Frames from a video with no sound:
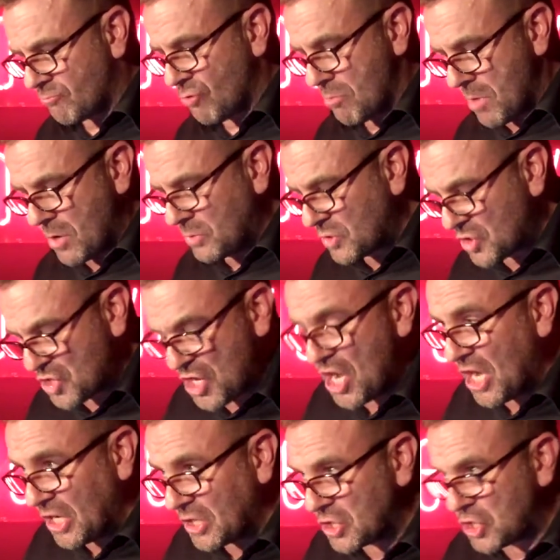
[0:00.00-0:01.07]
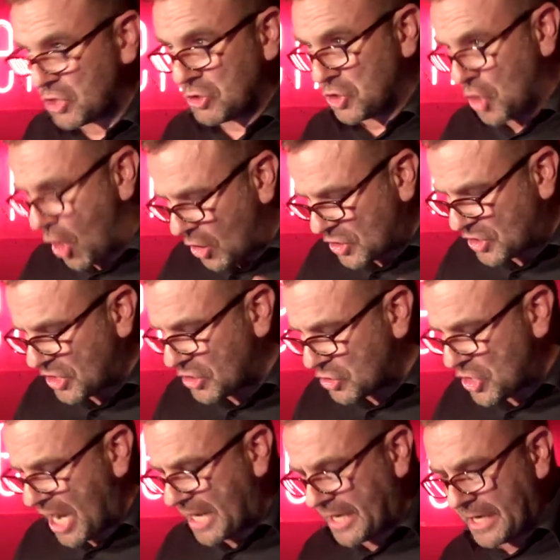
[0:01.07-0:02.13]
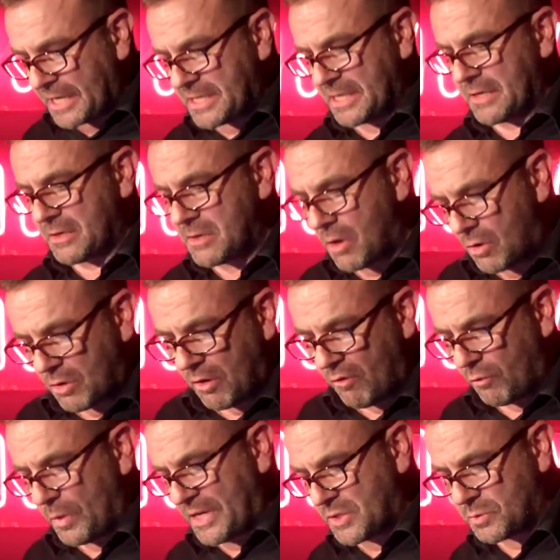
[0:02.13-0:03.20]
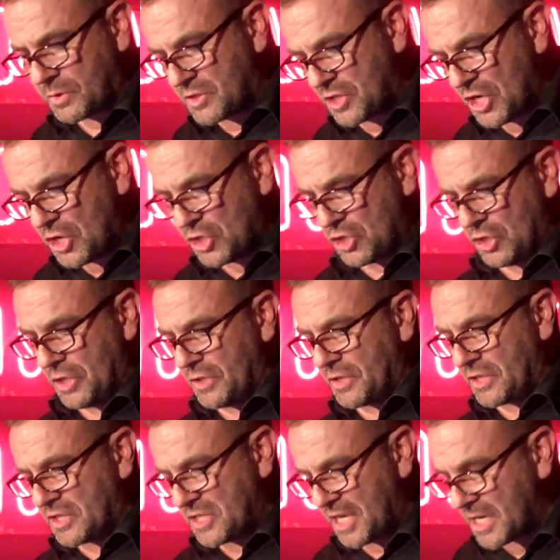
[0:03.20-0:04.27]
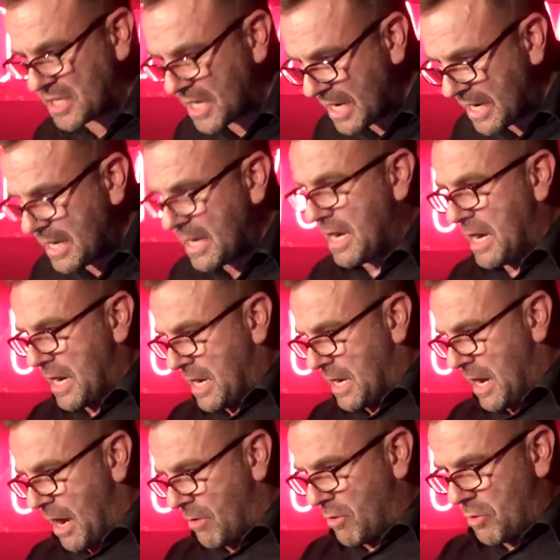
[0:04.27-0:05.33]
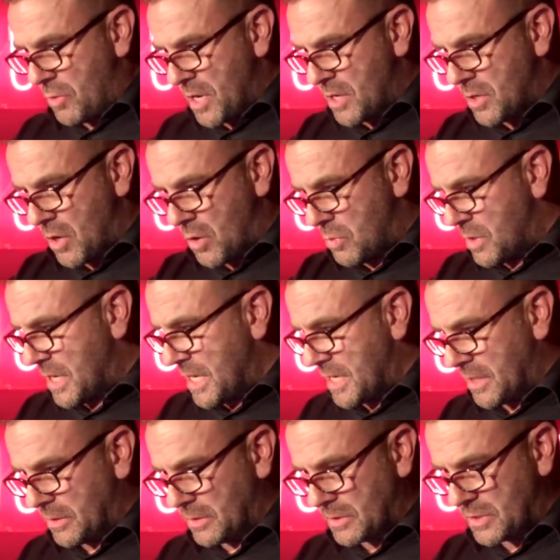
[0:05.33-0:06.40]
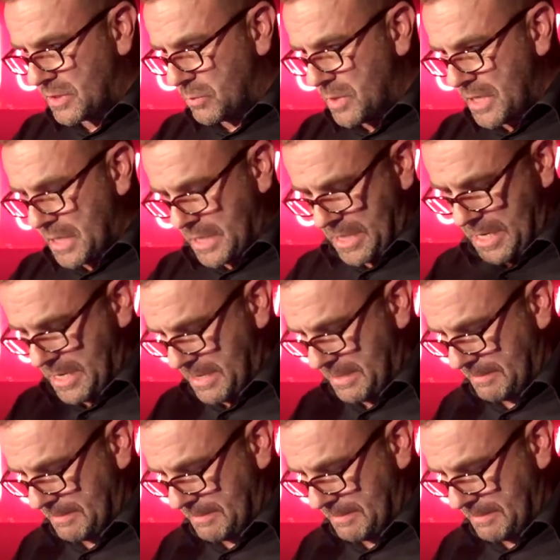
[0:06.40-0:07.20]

Ramone's jeans, sharkskin jacket, and a knockoff Westwood t-shirt that said, "Heroin only kills the weak."